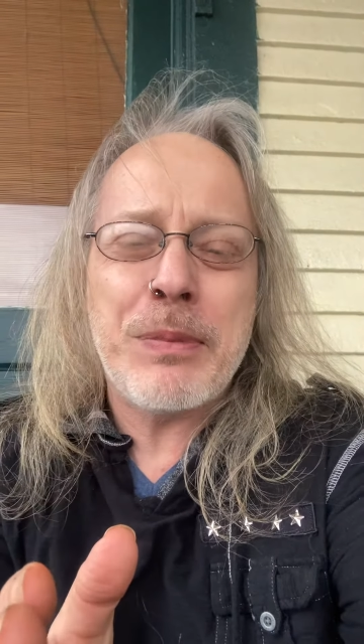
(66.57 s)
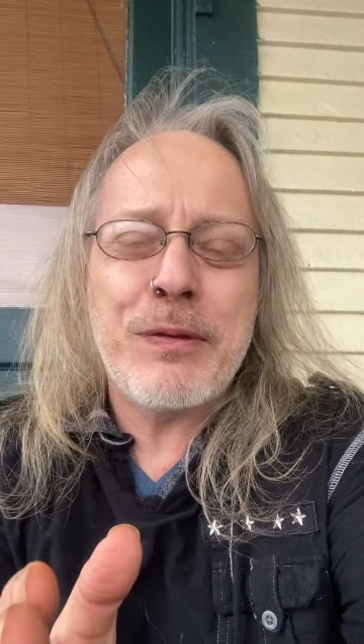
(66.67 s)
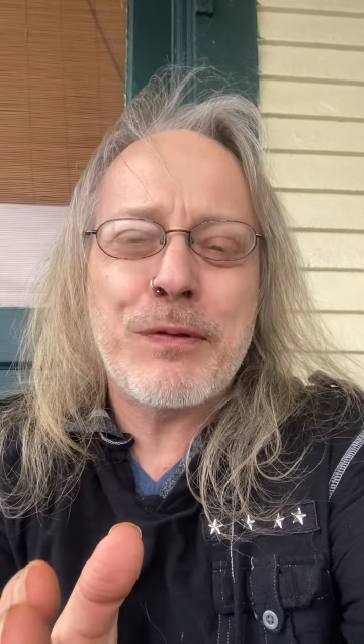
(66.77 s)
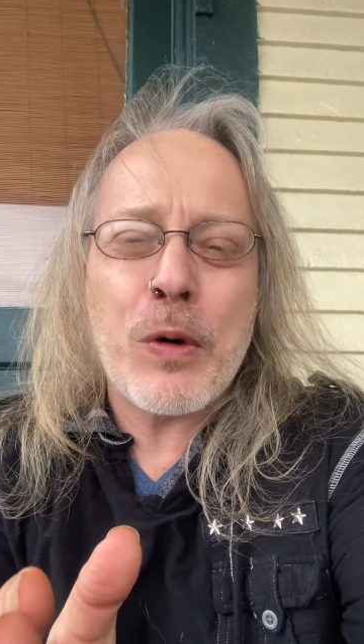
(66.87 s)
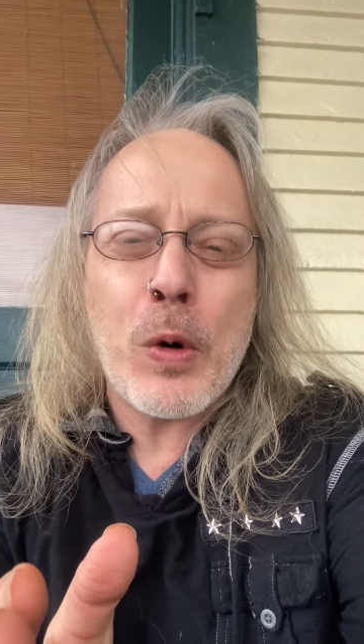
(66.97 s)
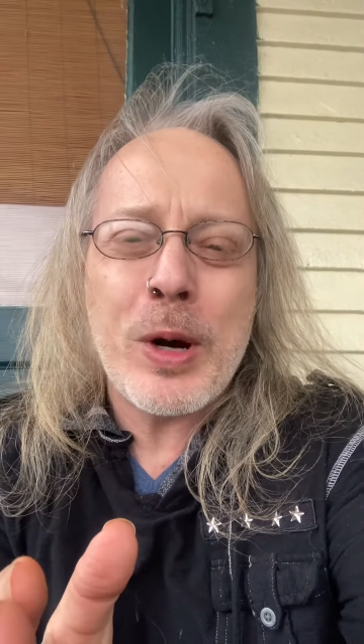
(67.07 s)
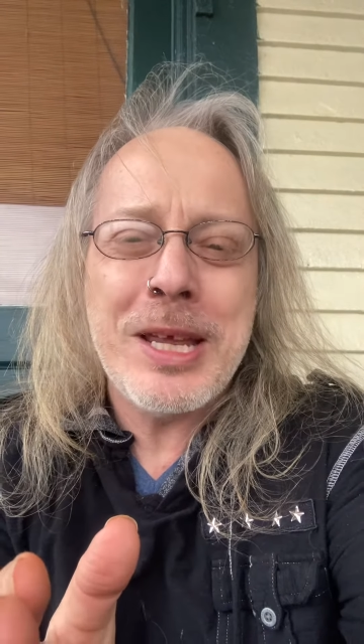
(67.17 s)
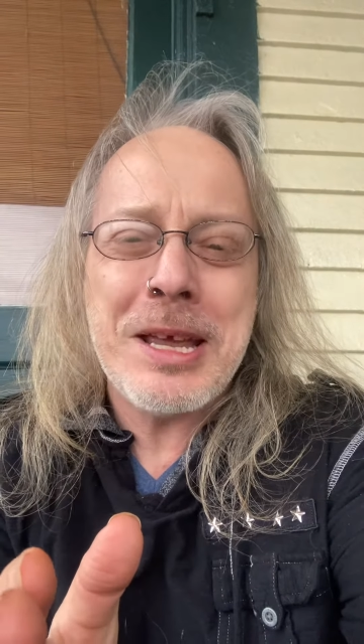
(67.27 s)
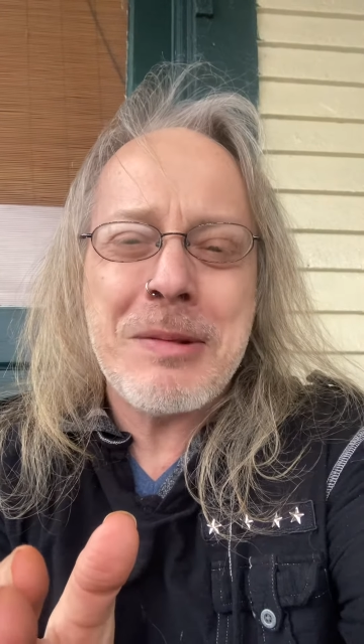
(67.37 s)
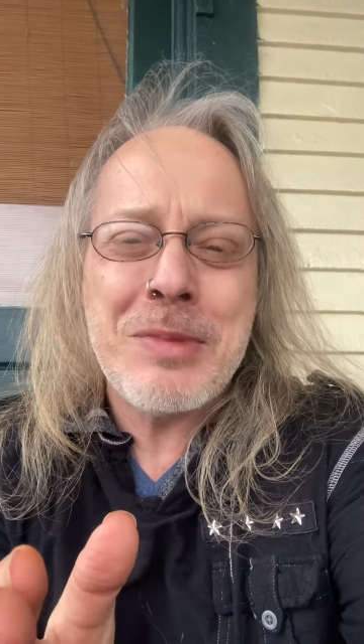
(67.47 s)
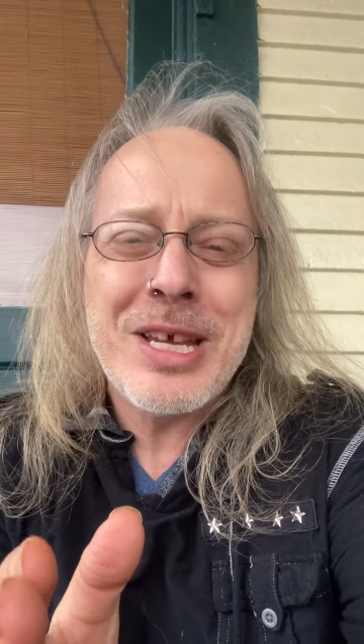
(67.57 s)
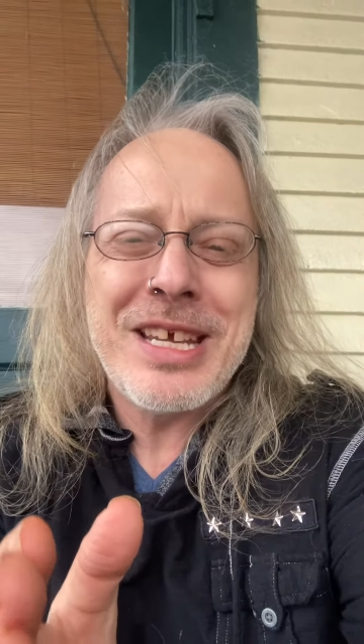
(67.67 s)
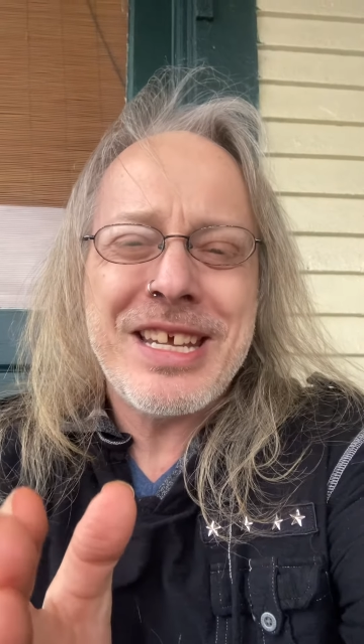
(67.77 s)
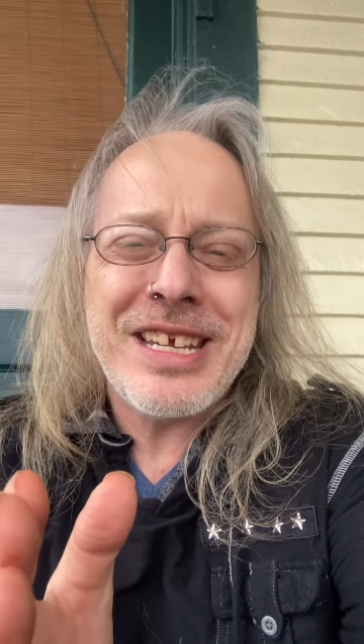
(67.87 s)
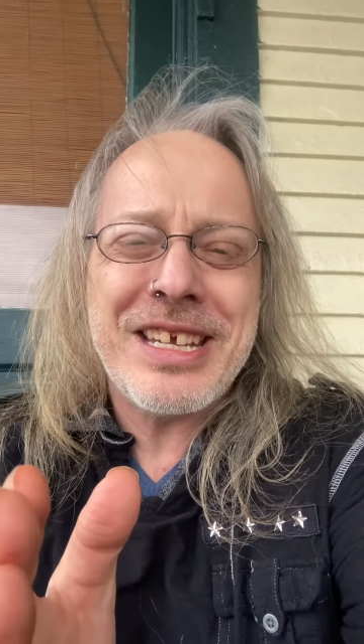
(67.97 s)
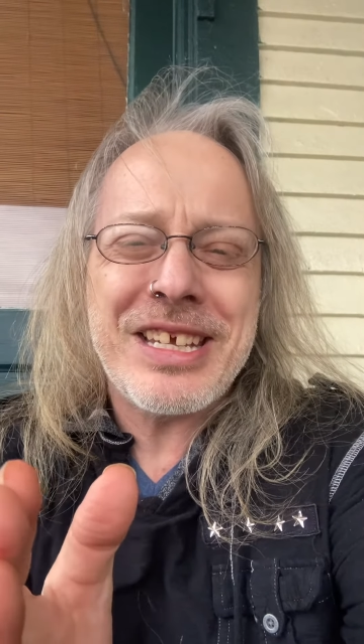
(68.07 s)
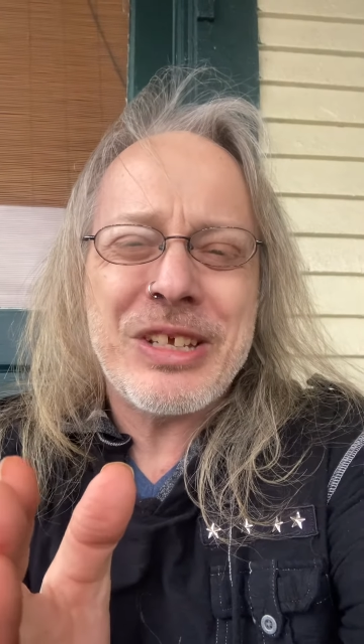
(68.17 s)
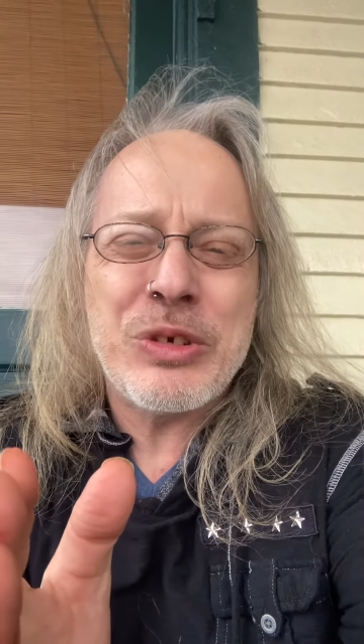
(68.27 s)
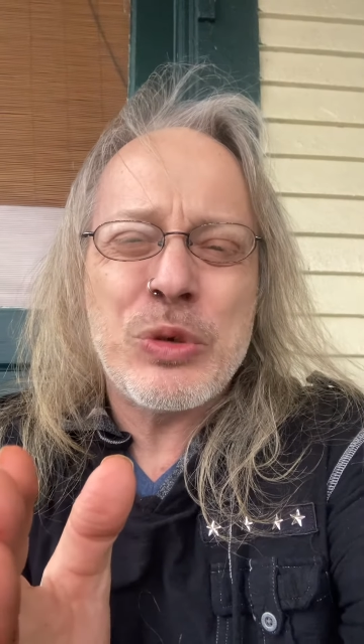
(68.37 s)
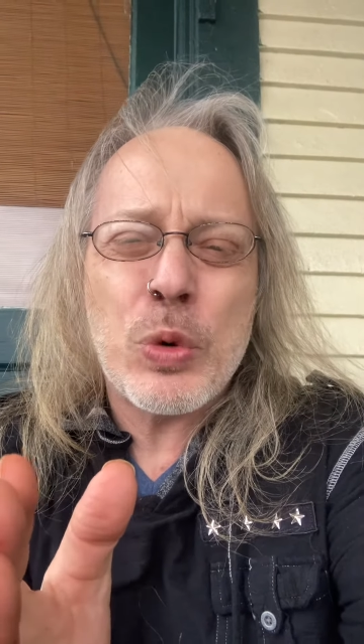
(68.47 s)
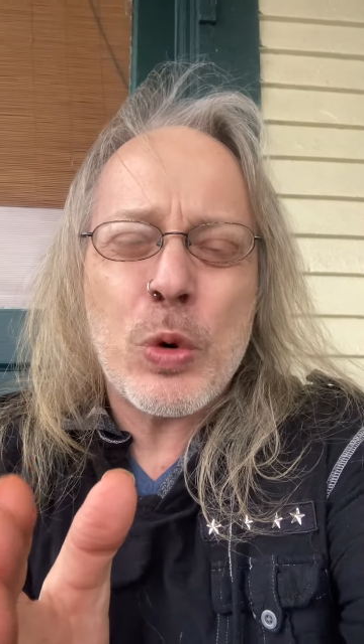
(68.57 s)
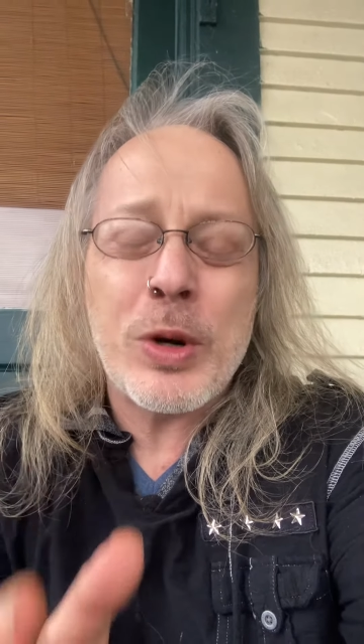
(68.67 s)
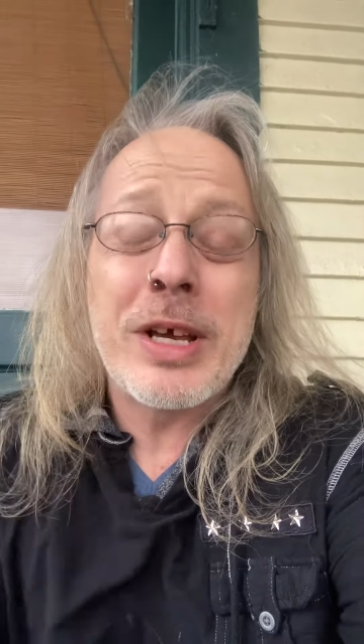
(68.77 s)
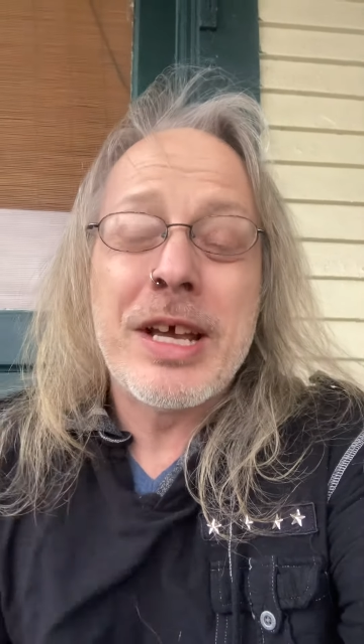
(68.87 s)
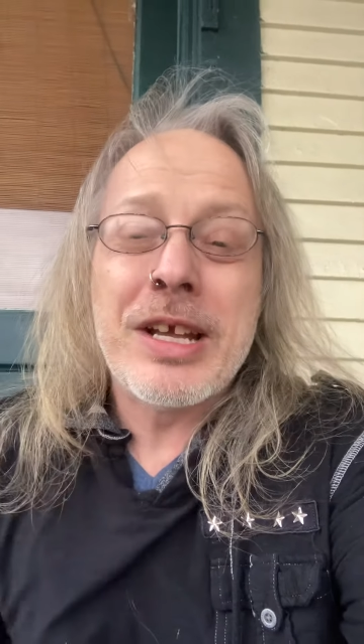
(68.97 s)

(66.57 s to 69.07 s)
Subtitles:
before him, he endured.